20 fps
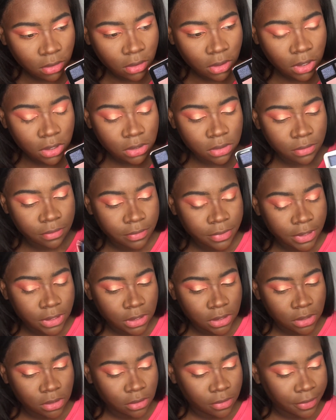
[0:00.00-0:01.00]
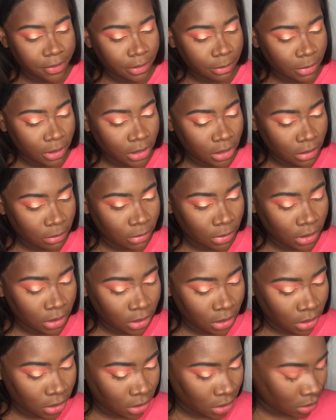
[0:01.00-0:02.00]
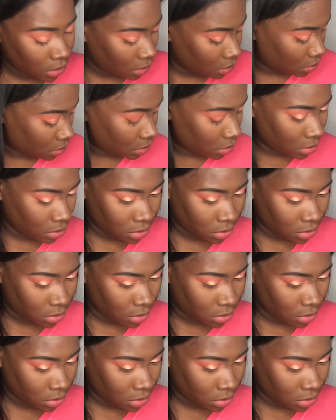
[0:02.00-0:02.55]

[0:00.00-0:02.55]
is really screaming at me, and